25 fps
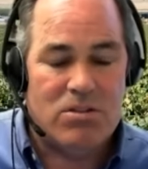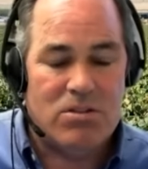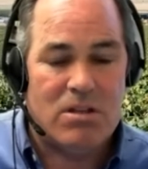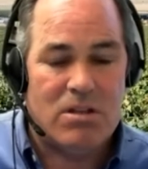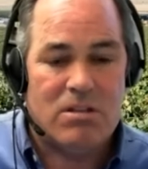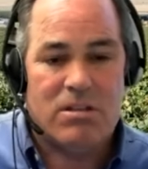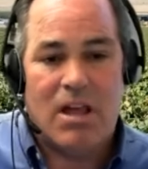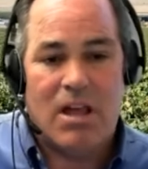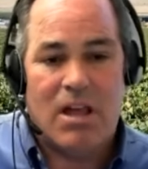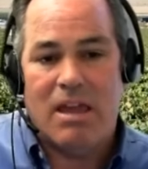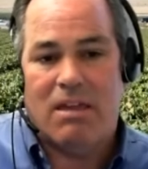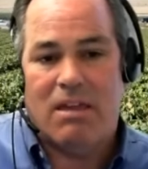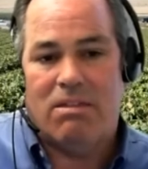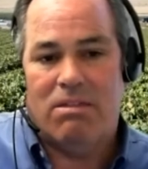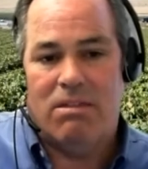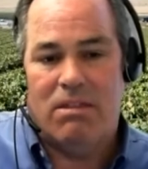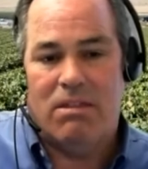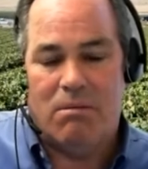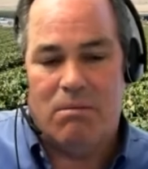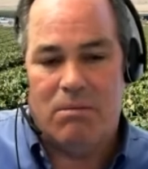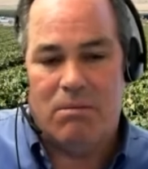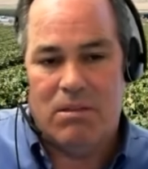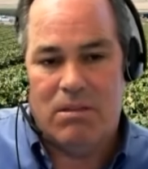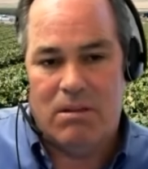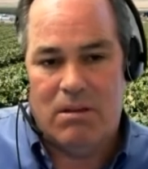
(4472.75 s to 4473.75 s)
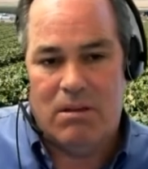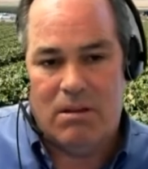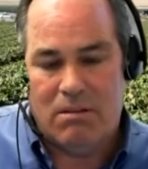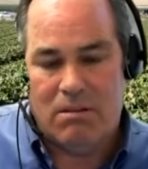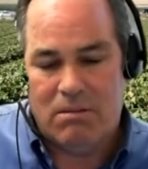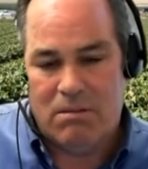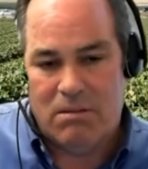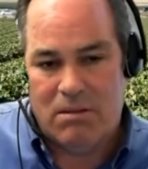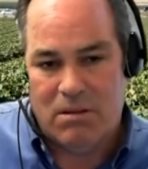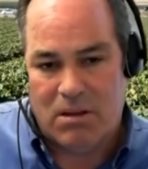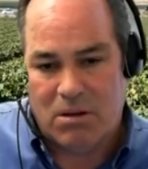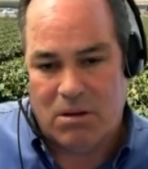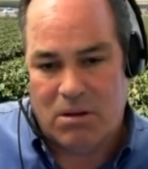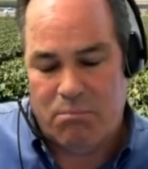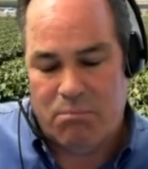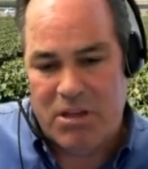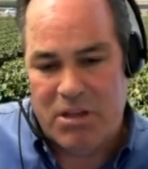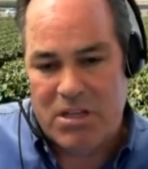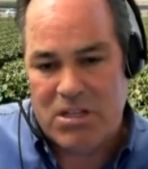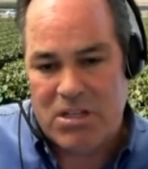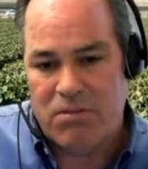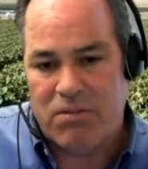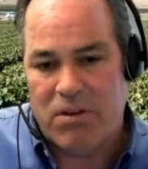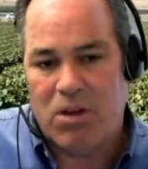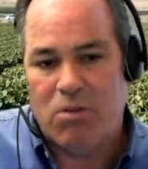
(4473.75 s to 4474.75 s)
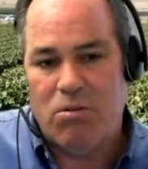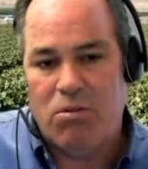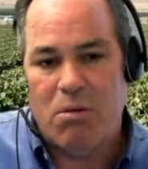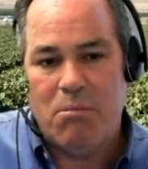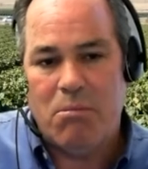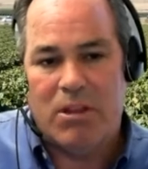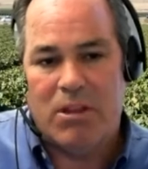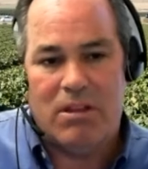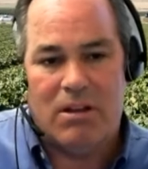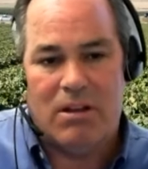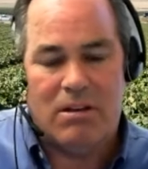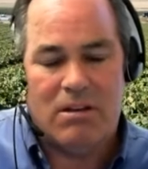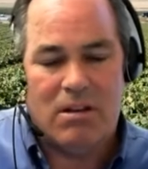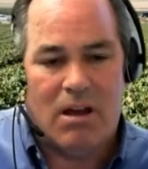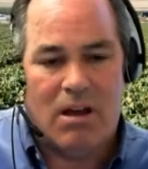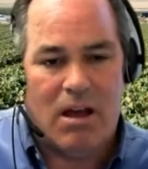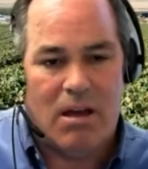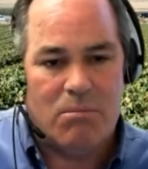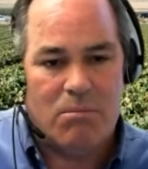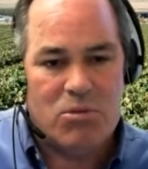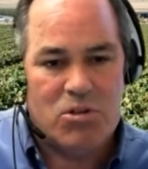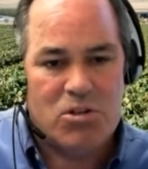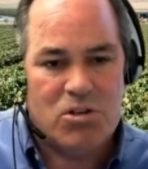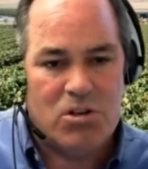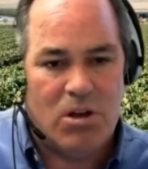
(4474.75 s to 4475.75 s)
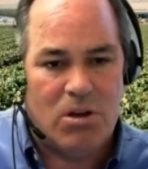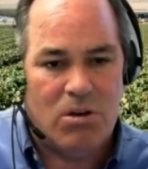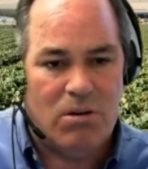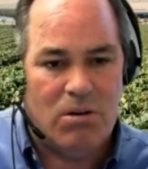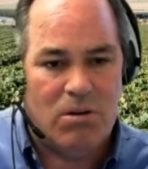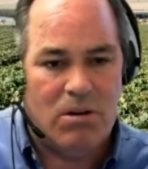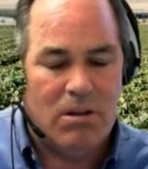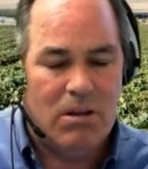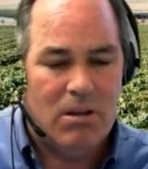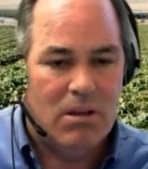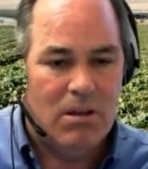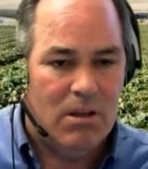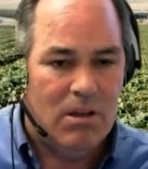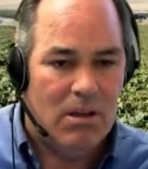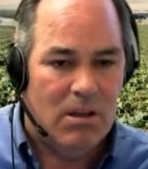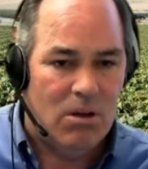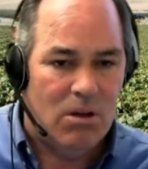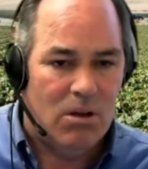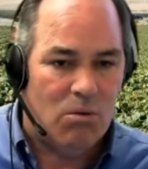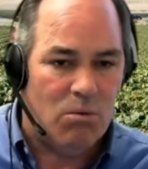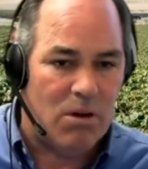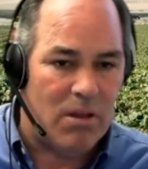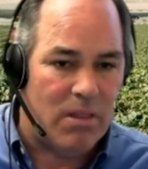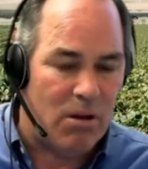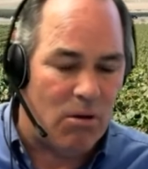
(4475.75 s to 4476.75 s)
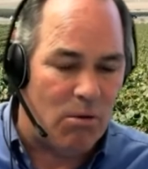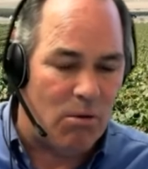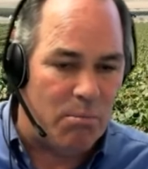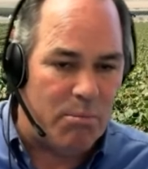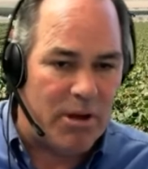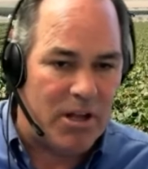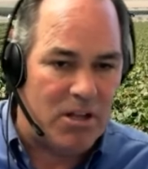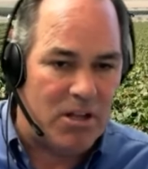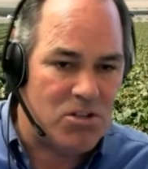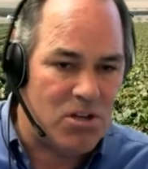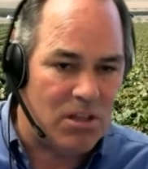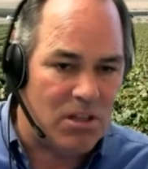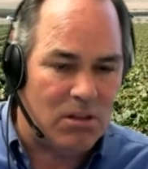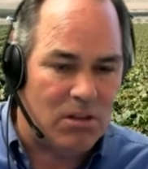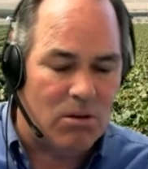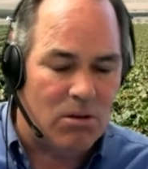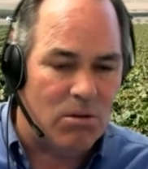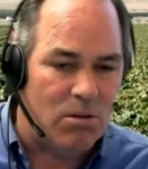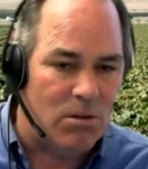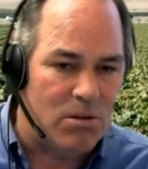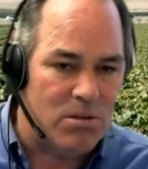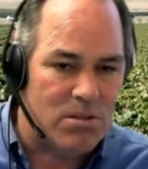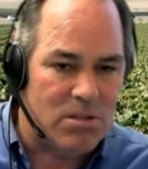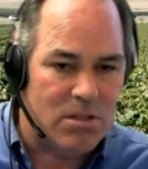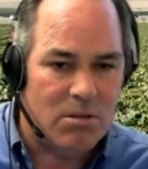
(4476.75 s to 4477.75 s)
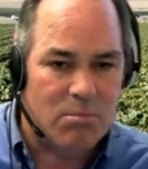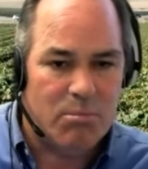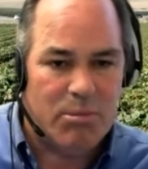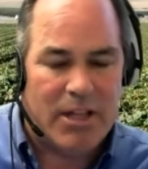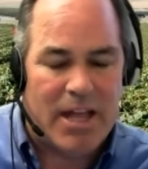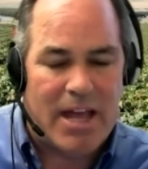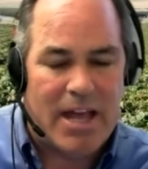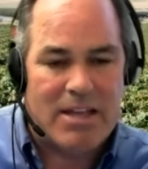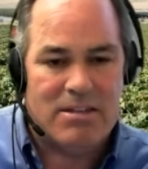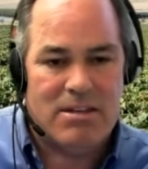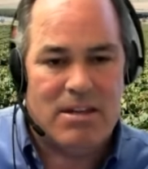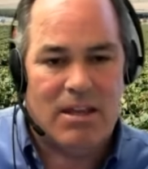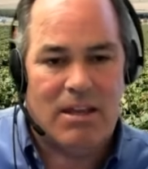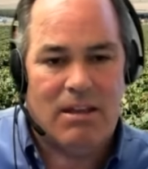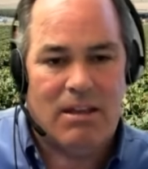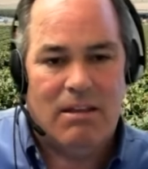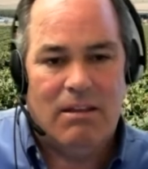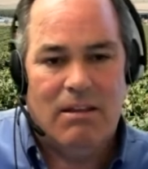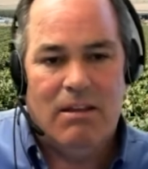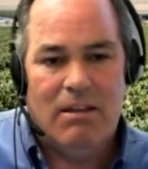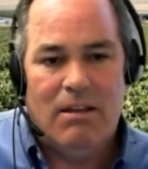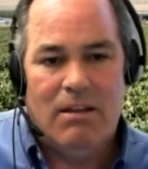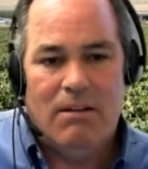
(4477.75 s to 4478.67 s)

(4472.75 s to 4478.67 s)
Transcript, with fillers: Just like the, the the piece of equipment that Tom showed, where they were punching the holes in the plastic,